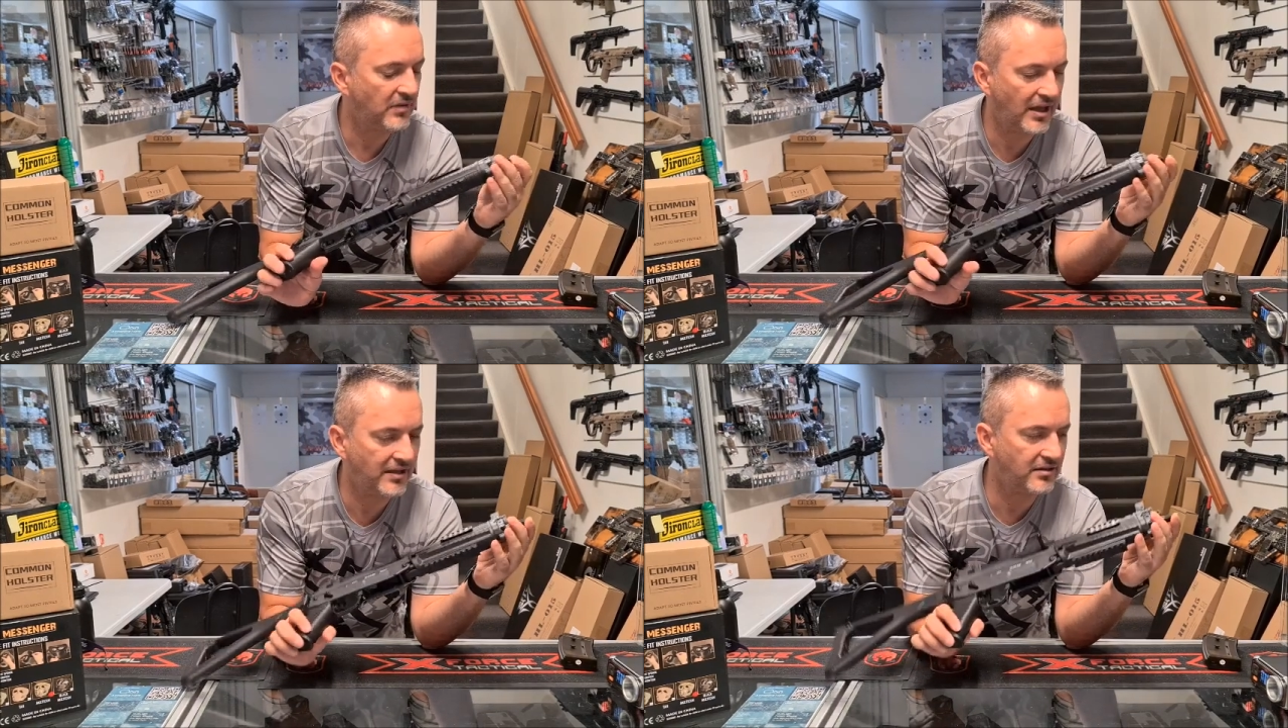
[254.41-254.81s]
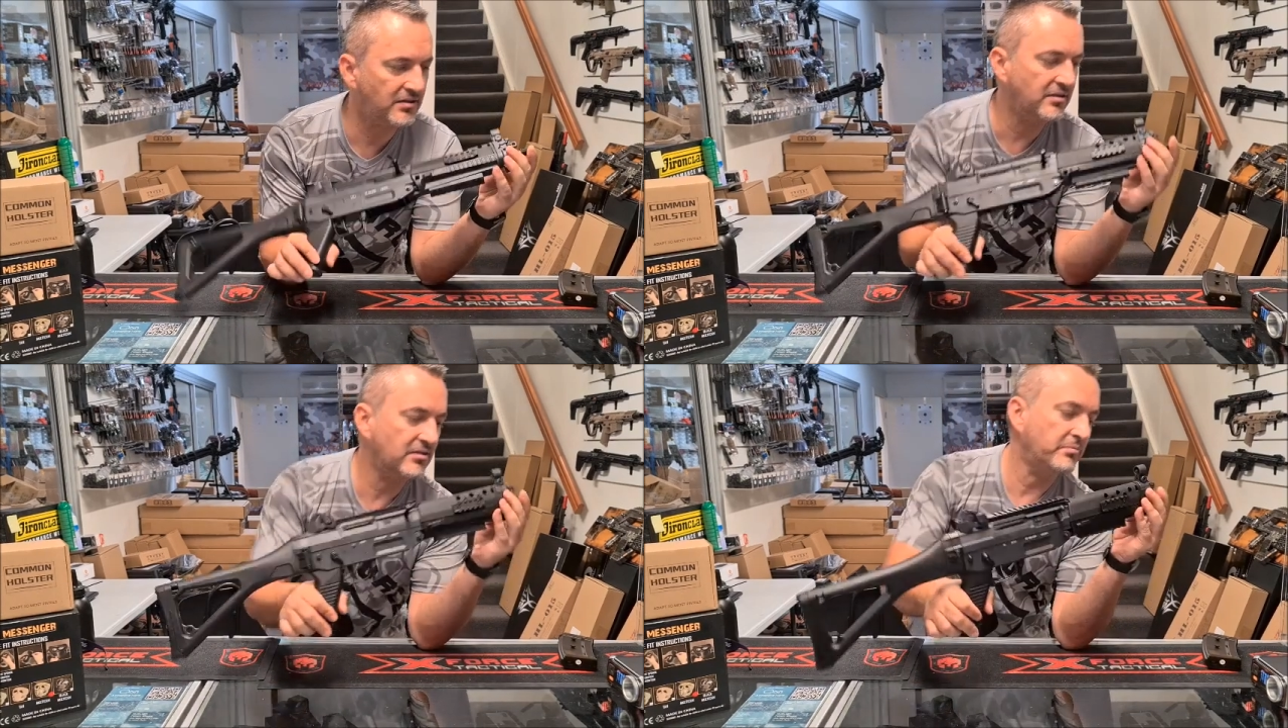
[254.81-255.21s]
and
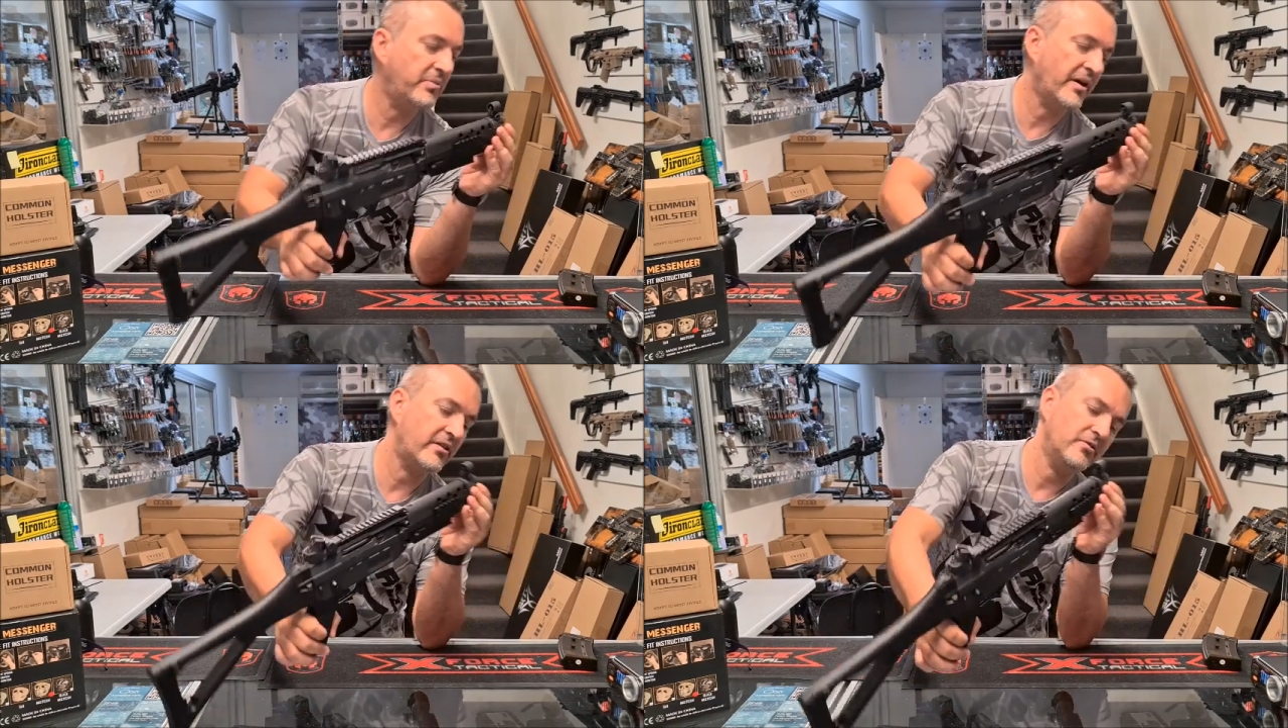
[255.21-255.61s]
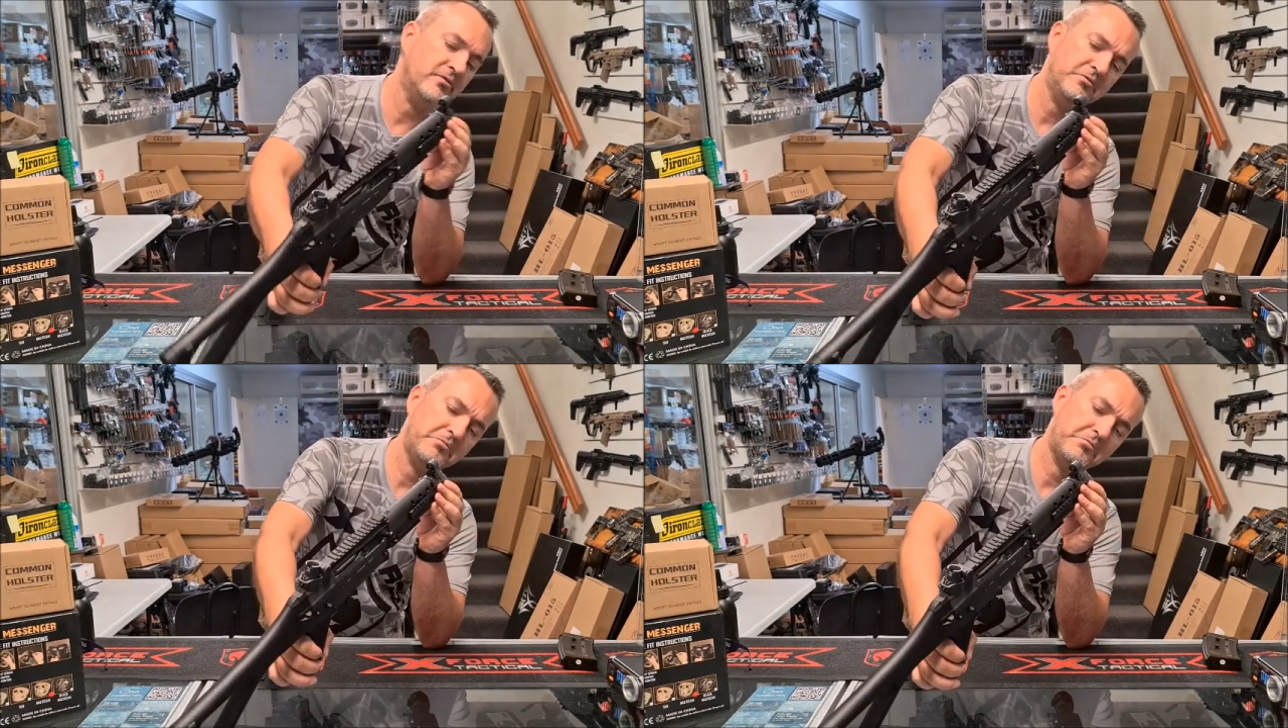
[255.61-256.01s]
inner
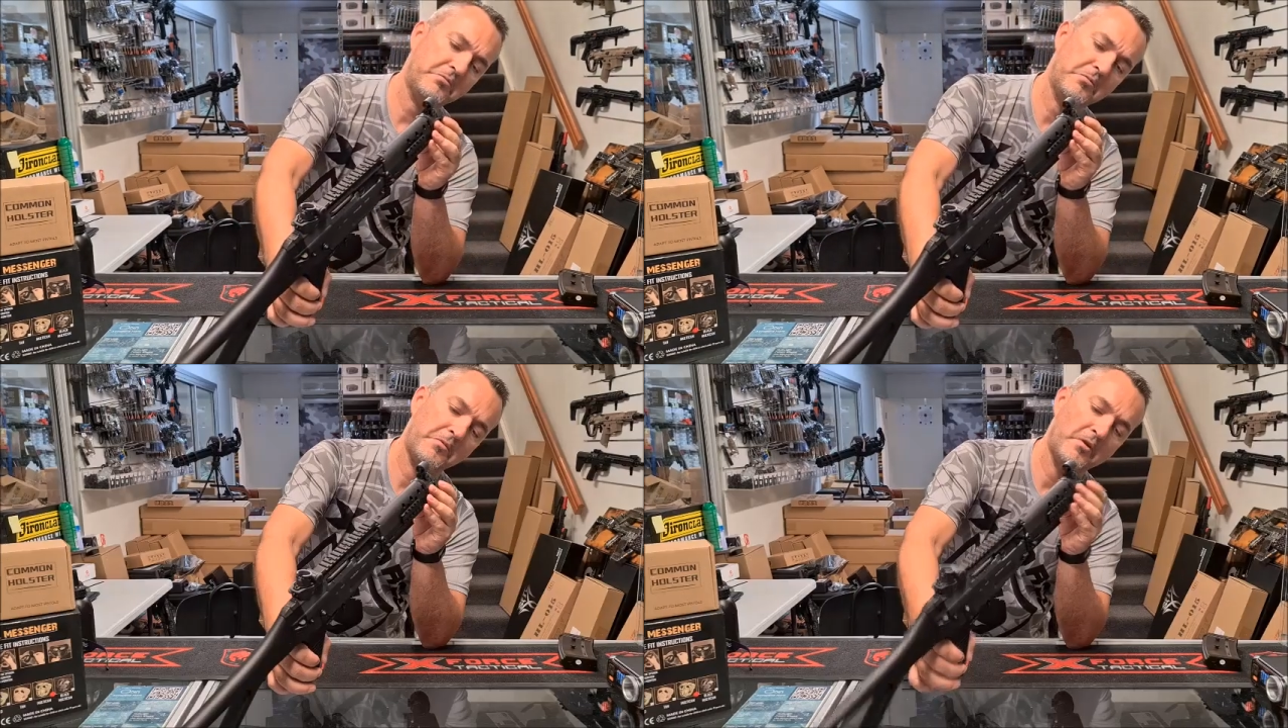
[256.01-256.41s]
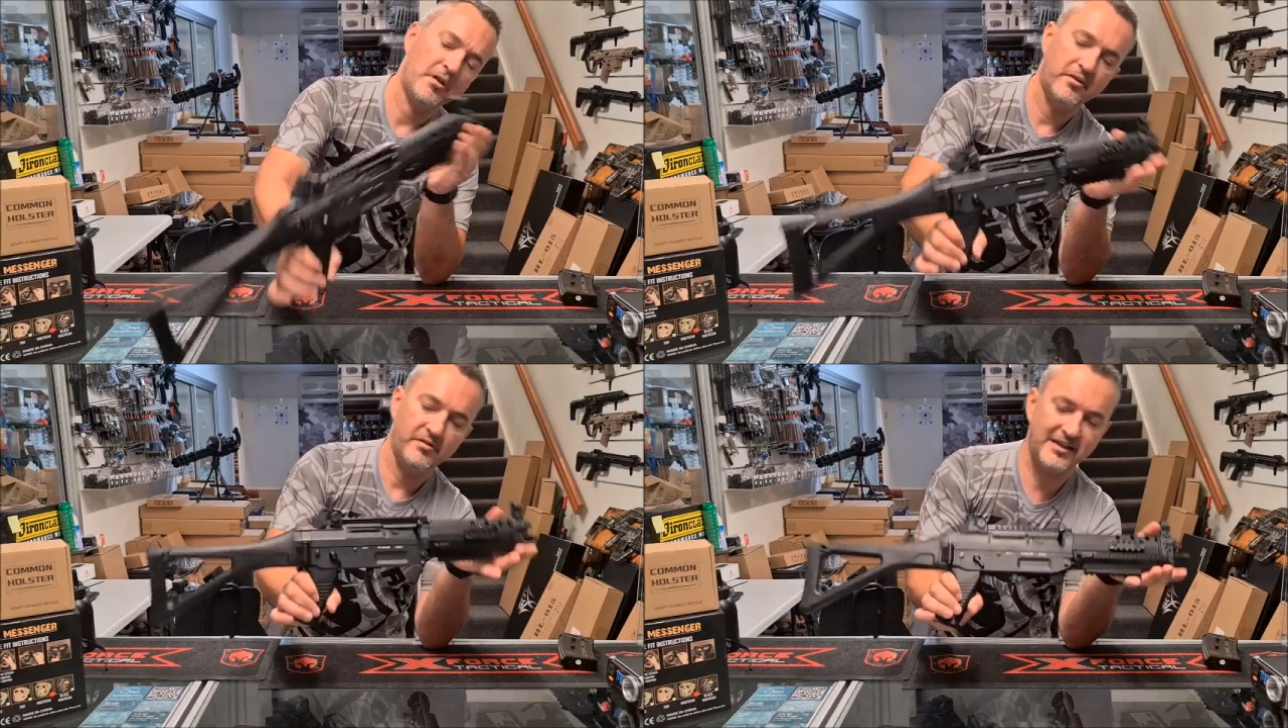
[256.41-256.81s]
barrel
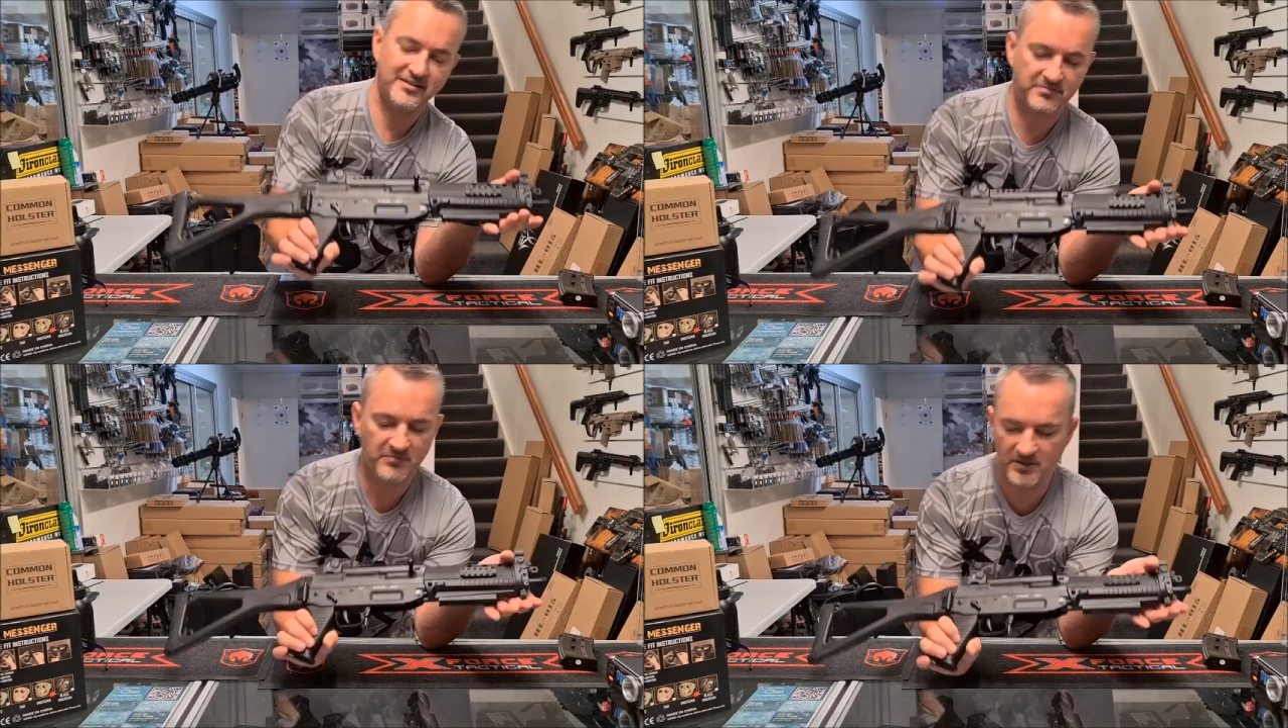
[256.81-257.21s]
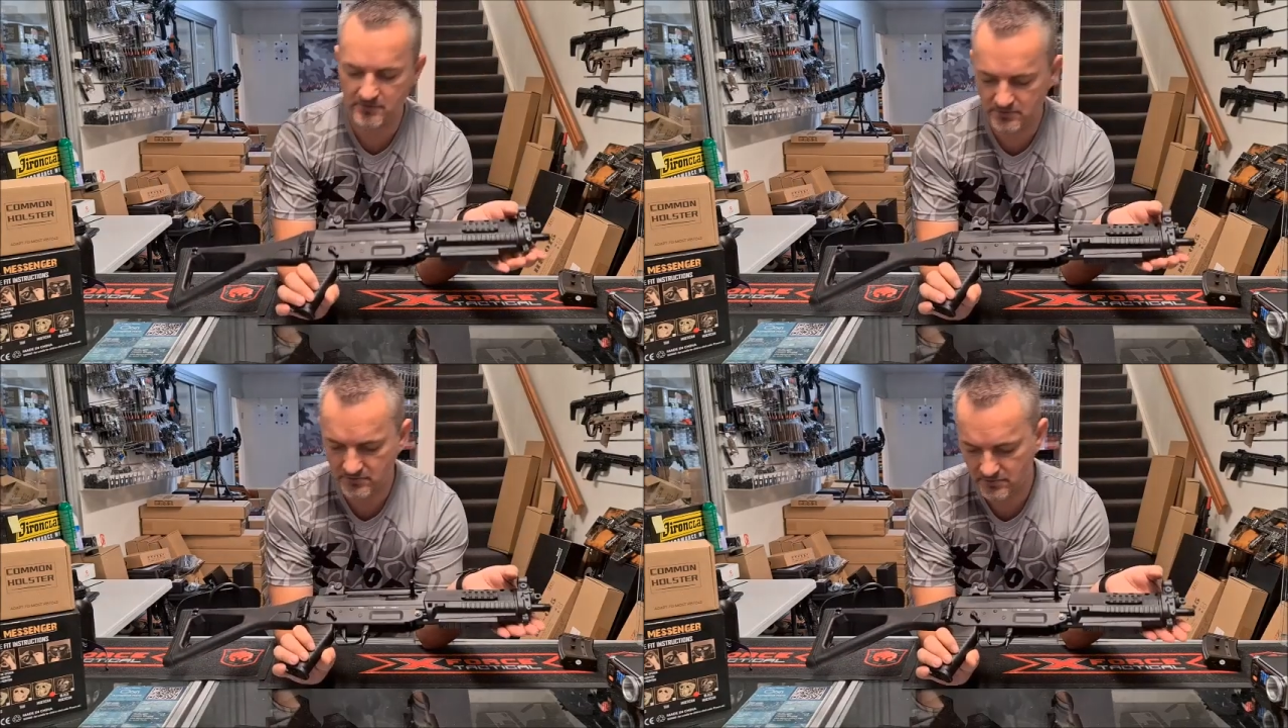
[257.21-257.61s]
that's
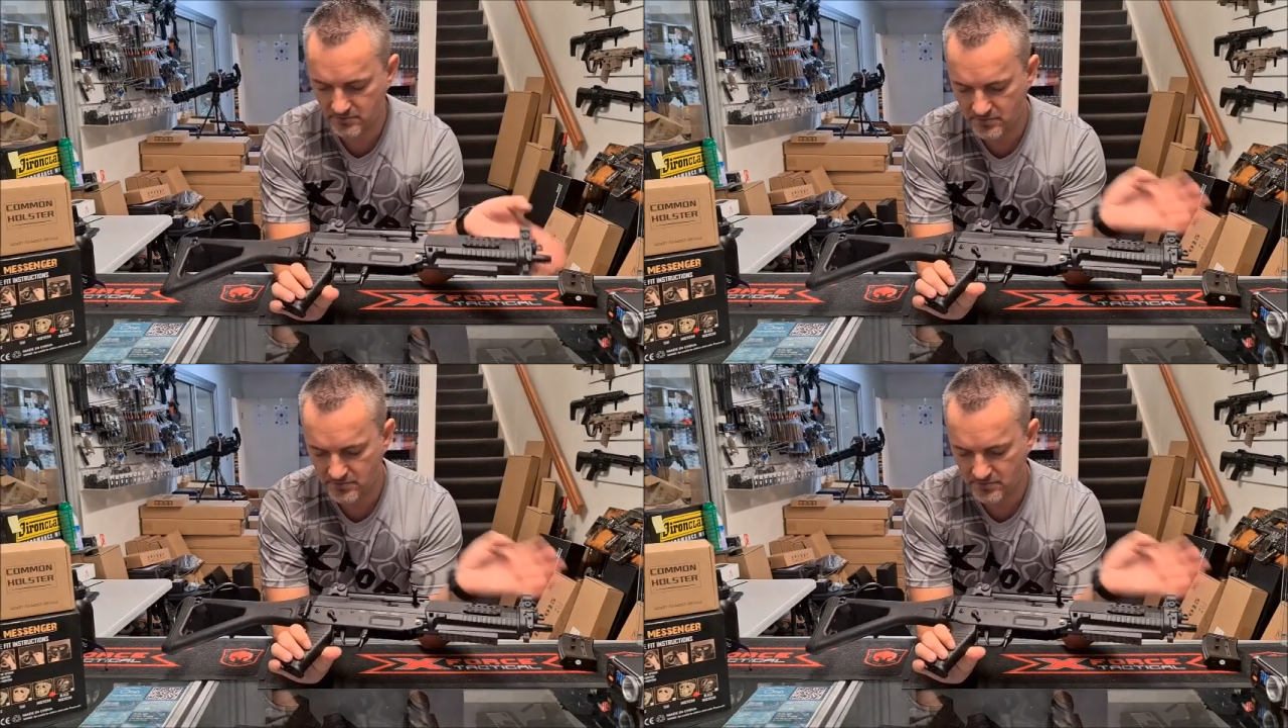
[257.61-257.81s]
metal